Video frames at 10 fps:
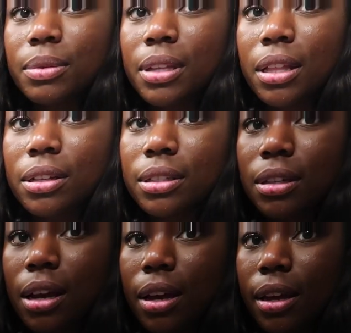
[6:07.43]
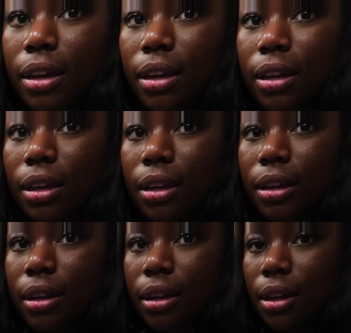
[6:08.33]
what that looks like.
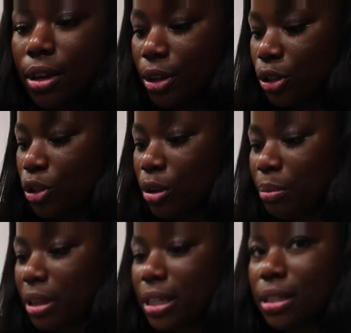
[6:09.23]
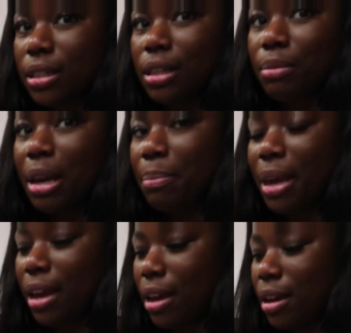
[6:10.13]
So I'm gonna place this in my
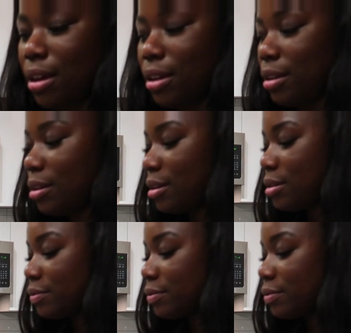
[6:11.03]
pan.